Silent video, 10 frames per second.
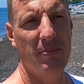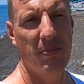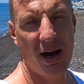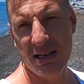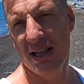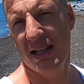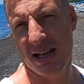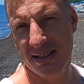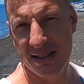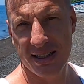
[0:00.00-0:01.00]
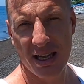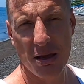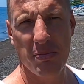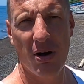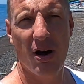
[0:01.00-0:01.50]
body density,
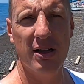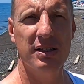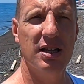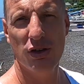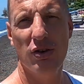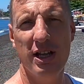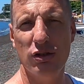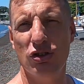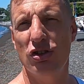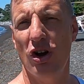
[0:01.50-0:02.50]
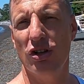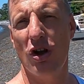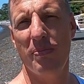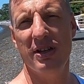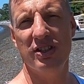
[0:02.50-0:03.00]
but you need to start
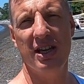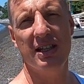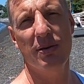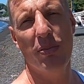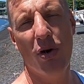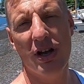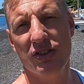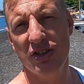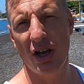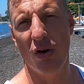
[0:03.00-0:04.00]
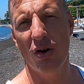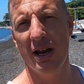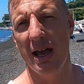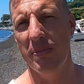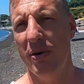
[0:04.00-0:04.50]
compensating buoyancy
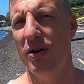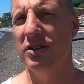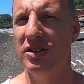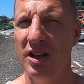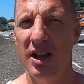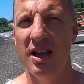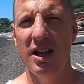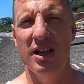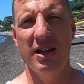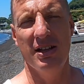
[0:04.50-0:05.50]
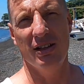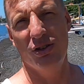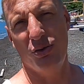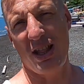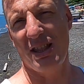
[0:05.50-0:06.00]
only about
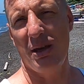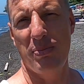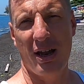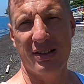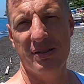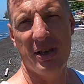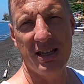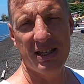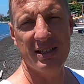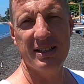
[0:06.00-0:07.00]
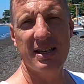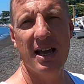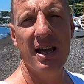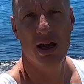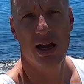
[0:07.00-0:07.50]
20 plus meters.
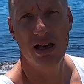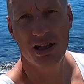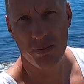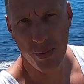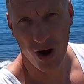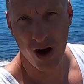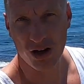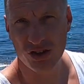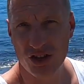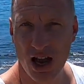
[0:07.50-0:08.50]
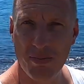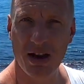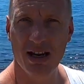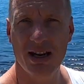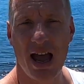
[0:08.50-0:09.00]
In the past, I've
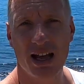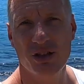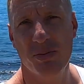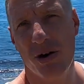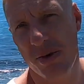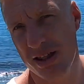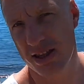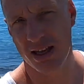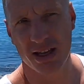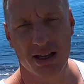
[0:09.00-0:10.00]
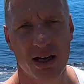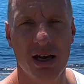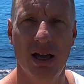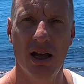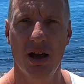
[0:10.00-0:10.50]
been experimenting
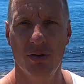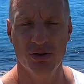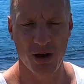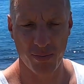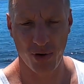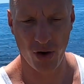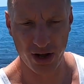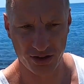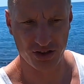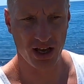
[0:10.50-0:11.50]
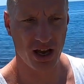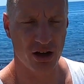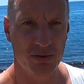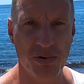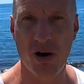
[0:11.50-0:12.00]
with my buoyancy a
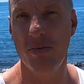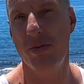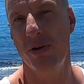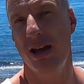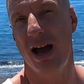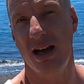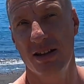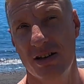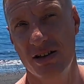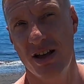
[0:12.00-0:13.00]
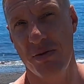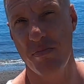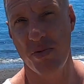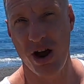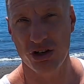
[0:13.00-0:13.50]
lot, probably under the
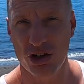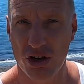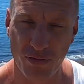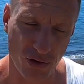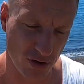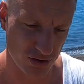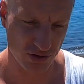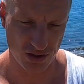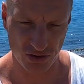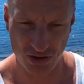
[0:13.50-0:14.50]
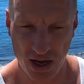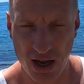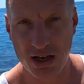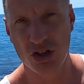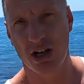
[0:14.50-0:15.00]
impression of all this
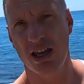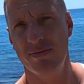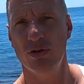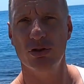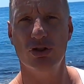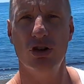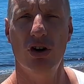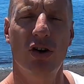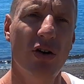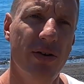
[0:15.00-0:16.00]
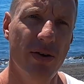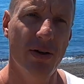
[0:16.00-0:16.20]
Cousteau